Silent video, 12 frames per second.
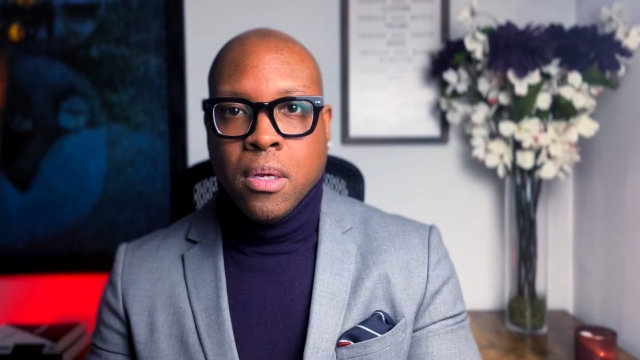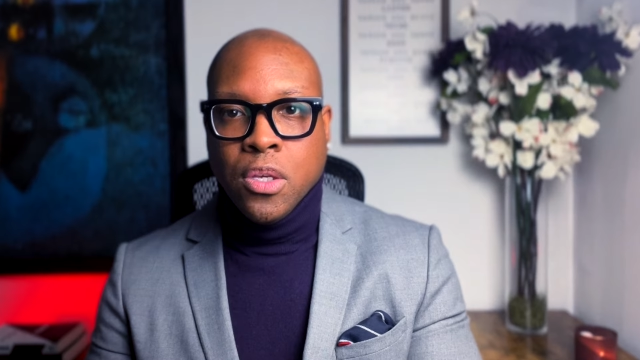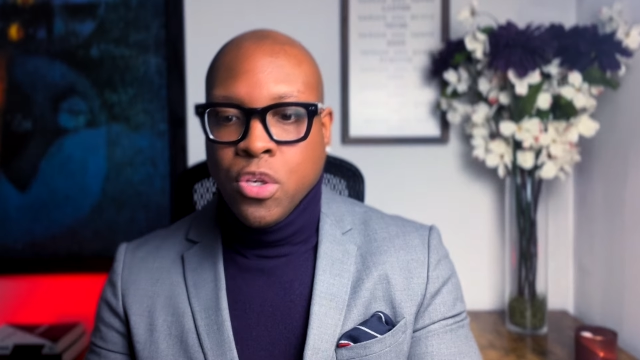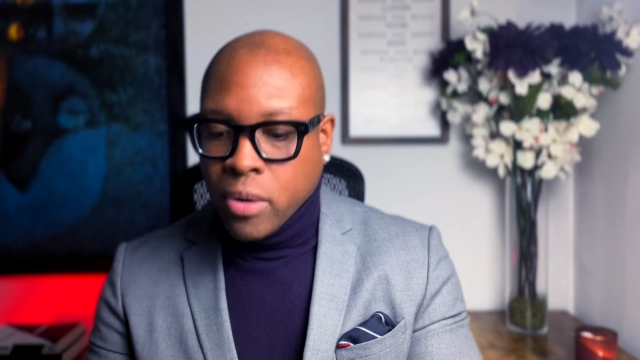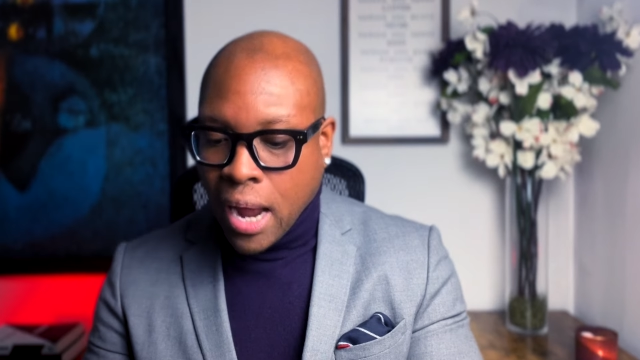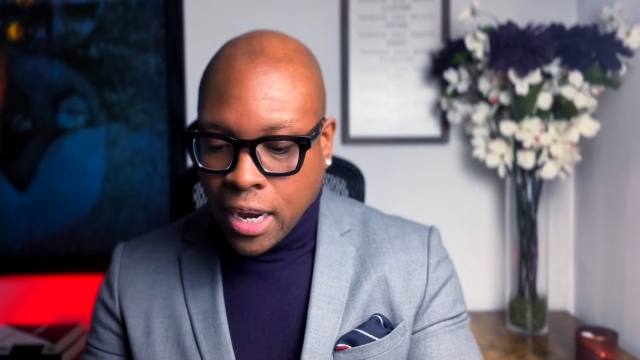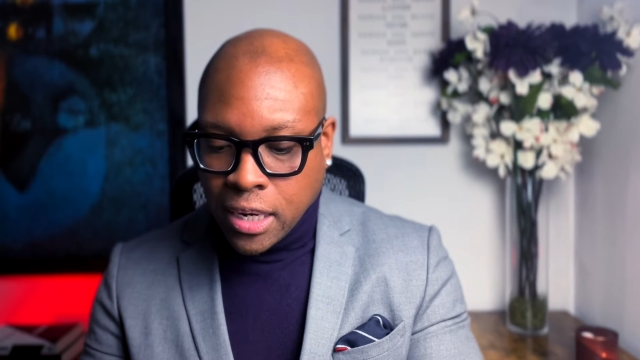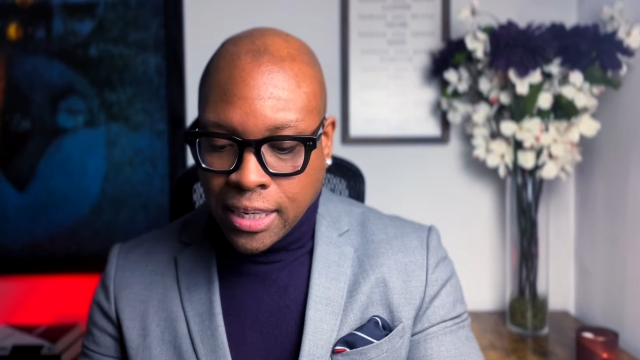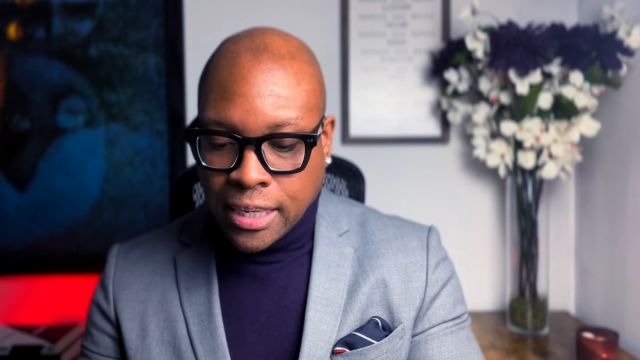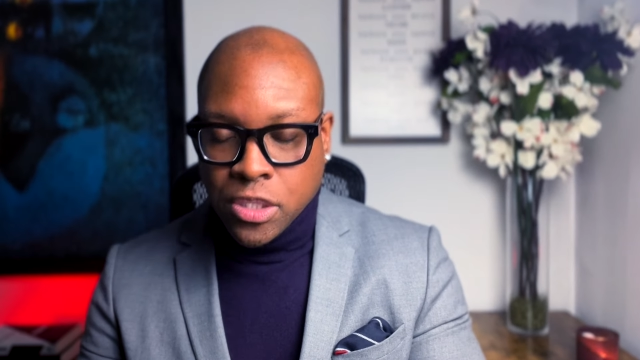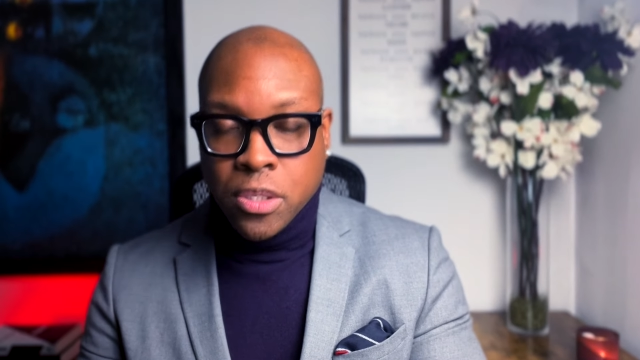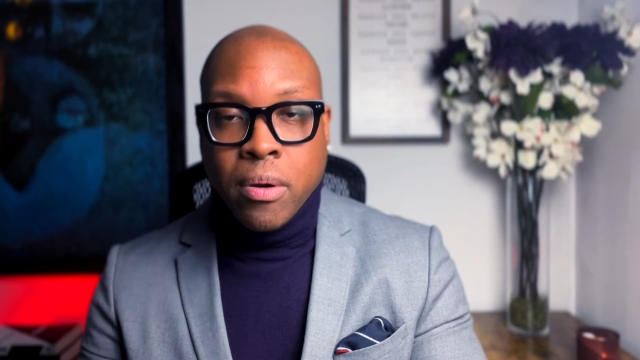you're not going to
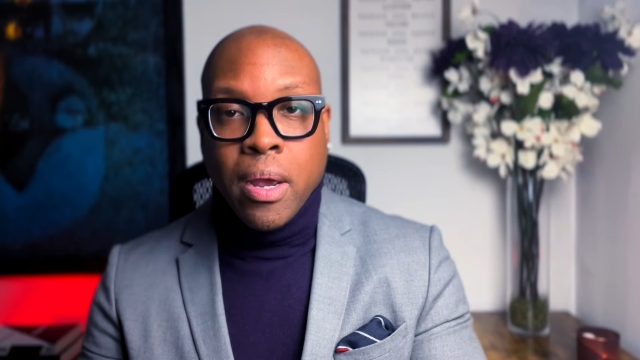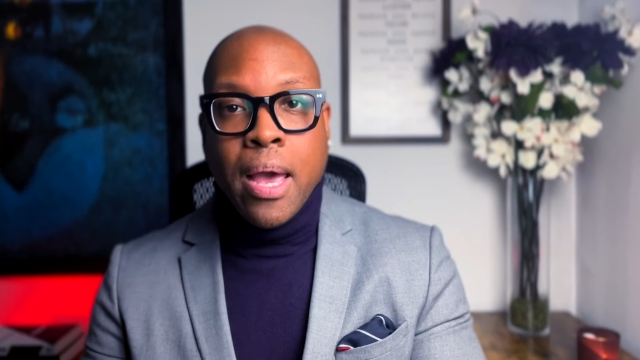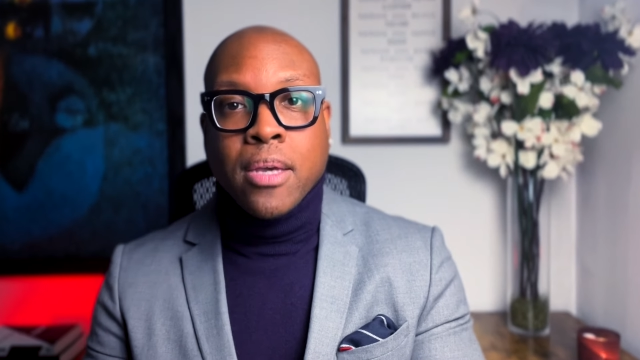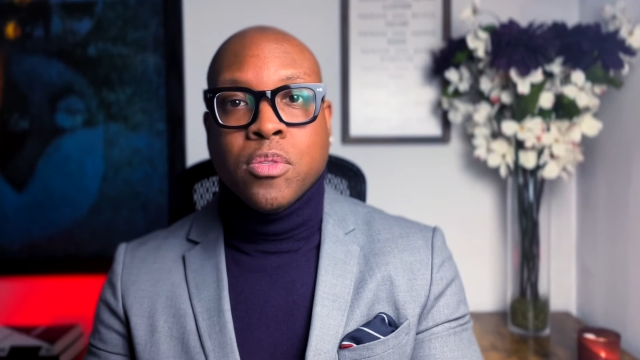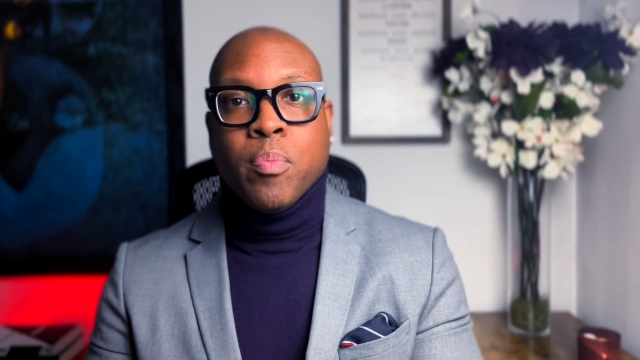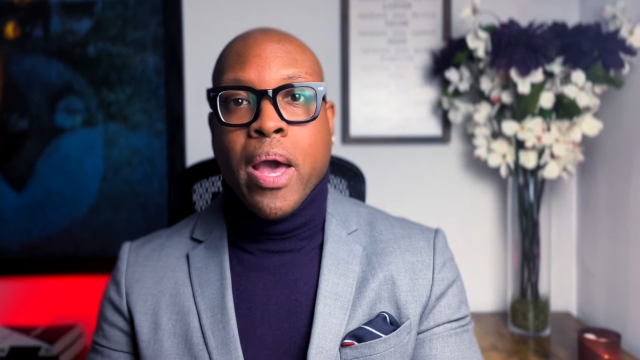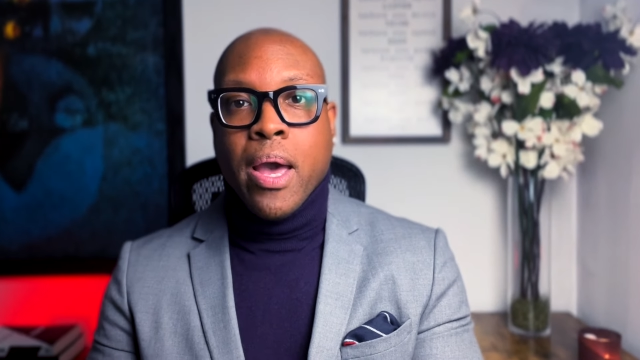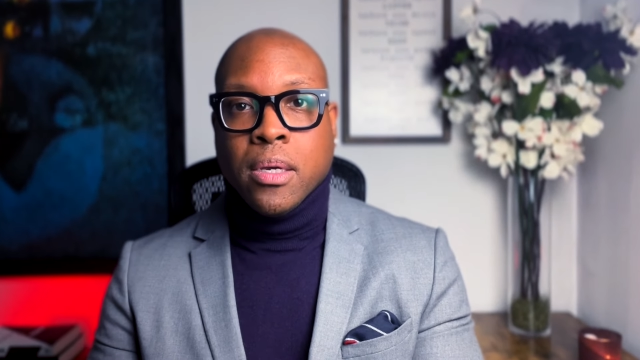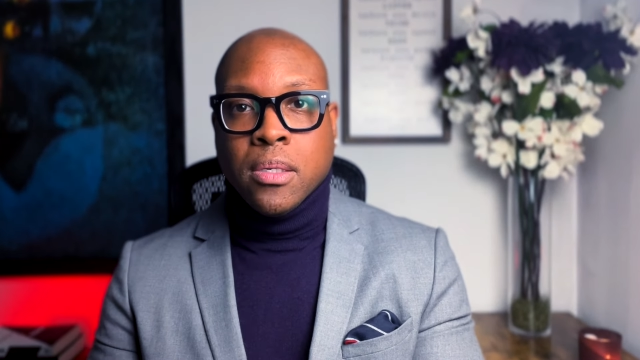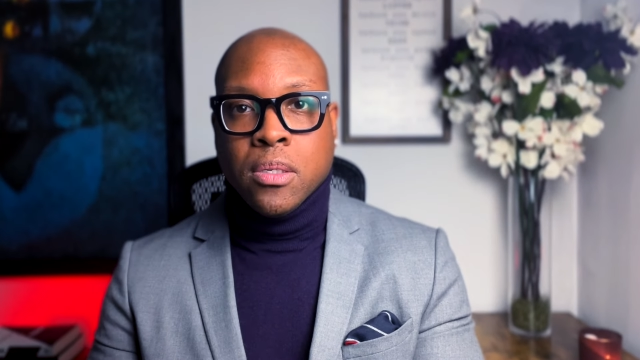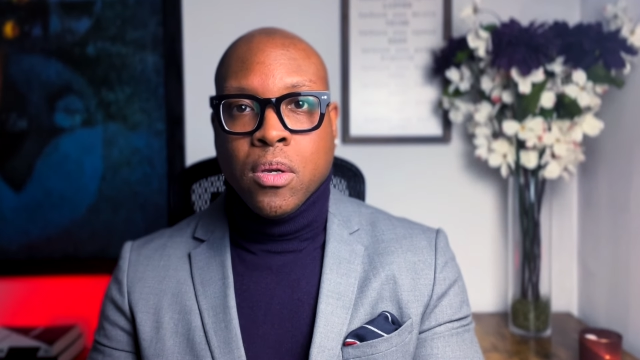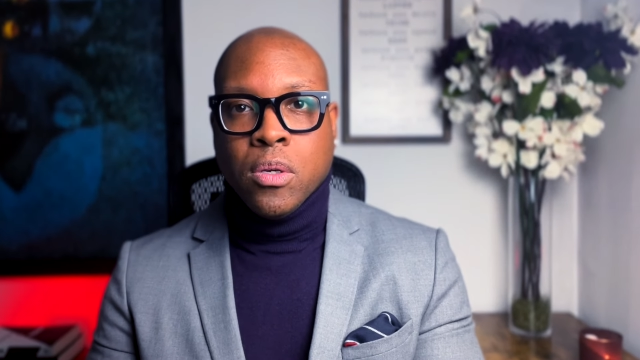get your ex back.
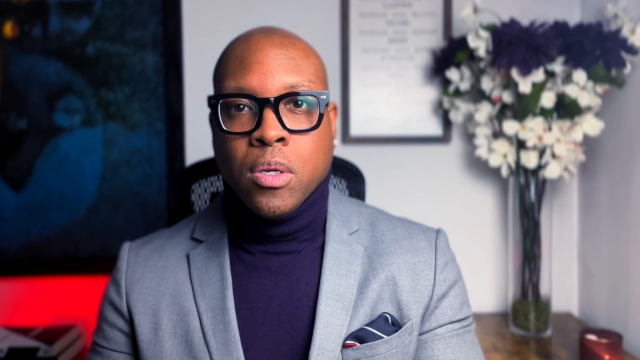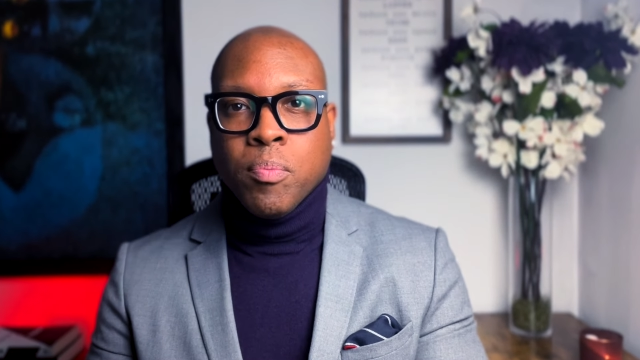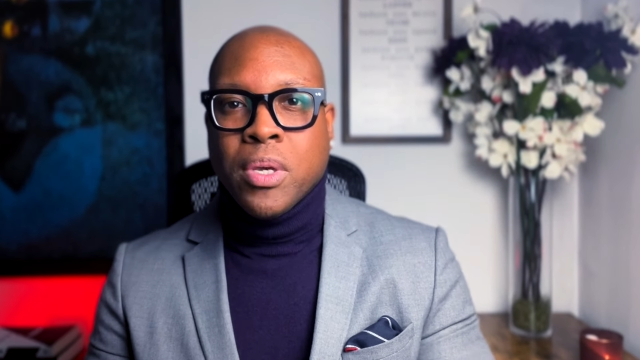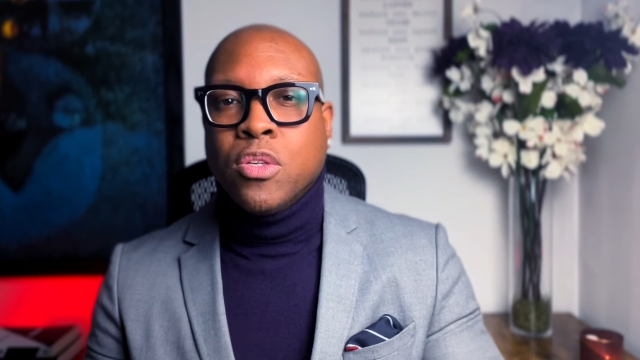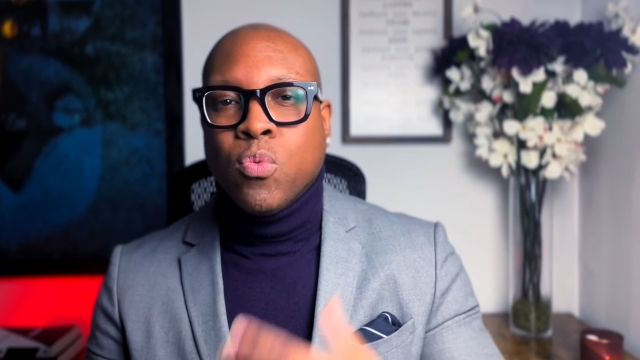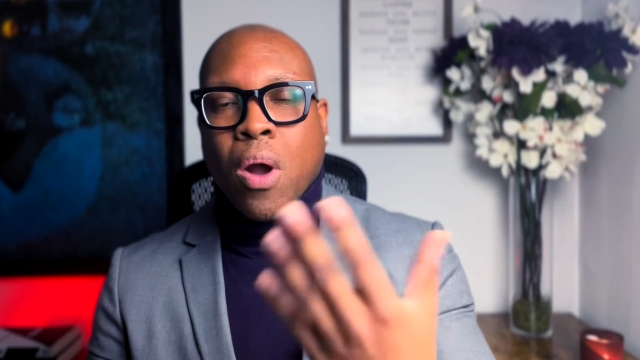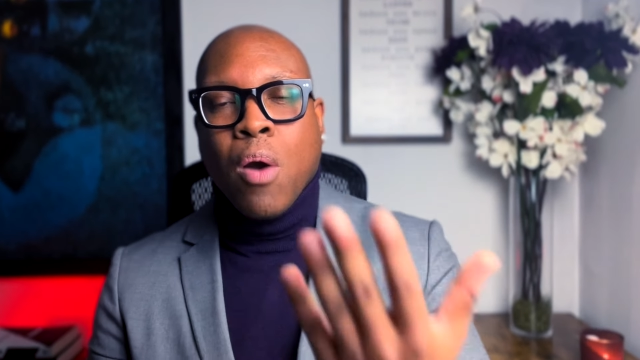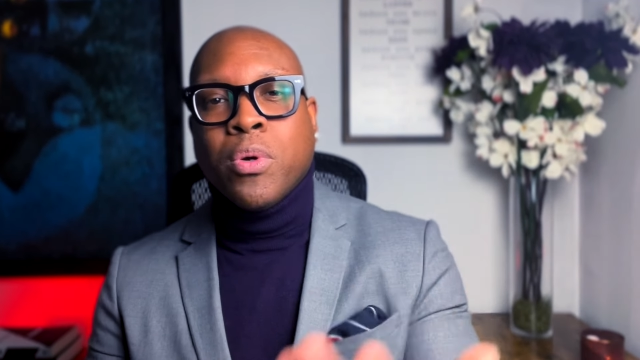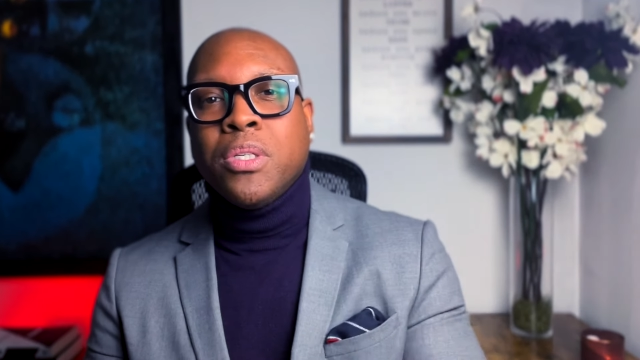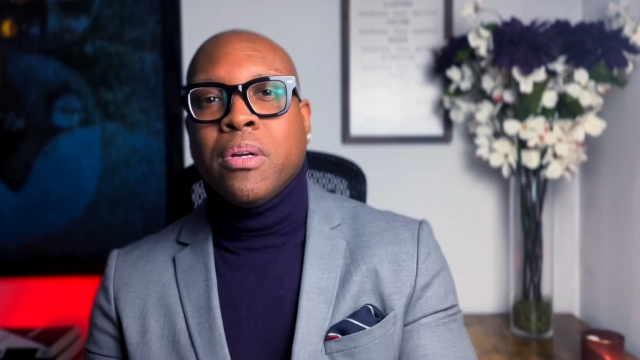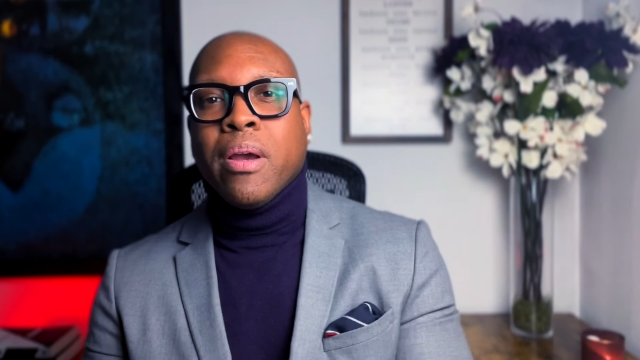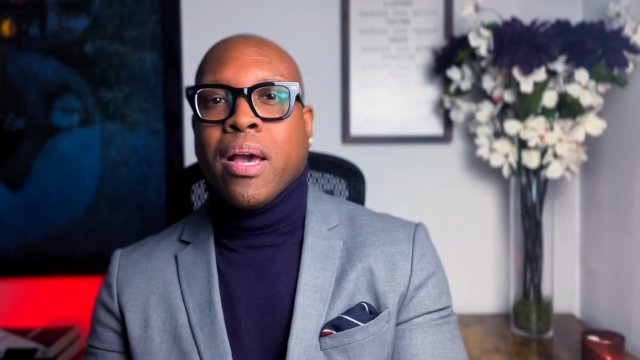Because why
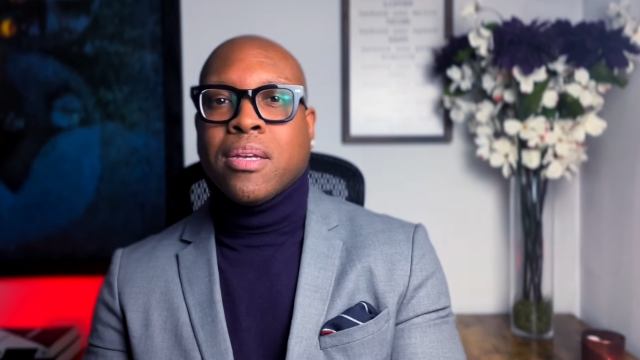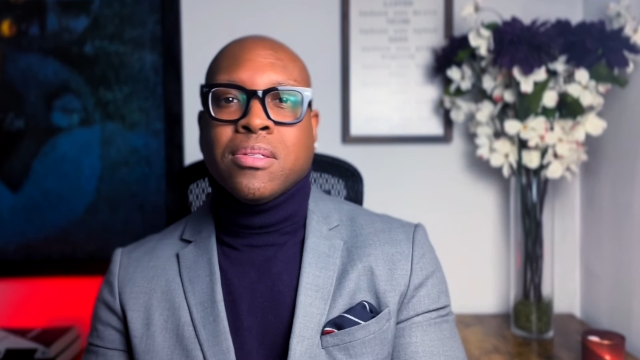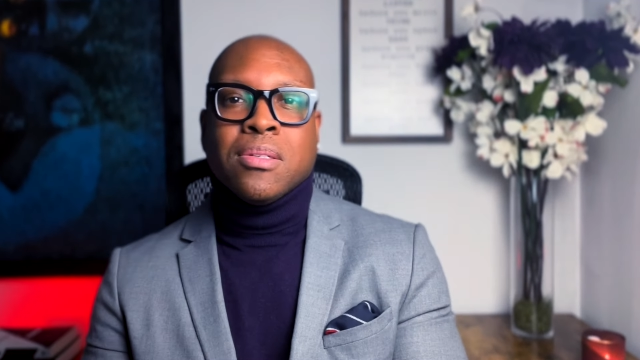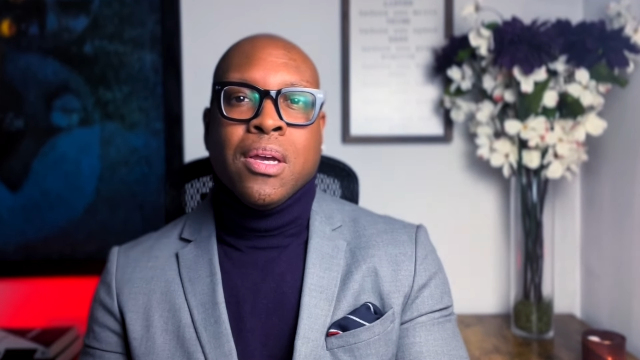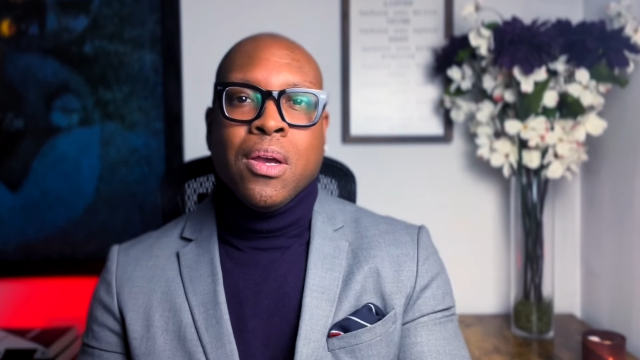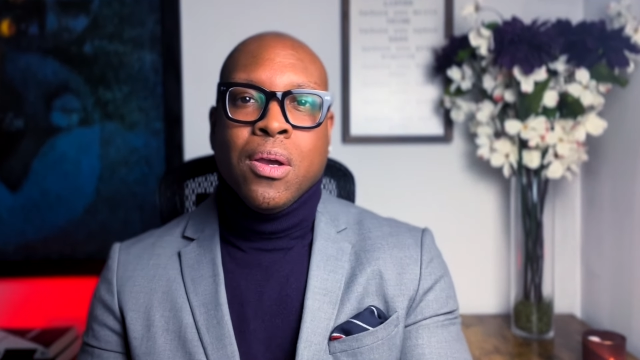would your ex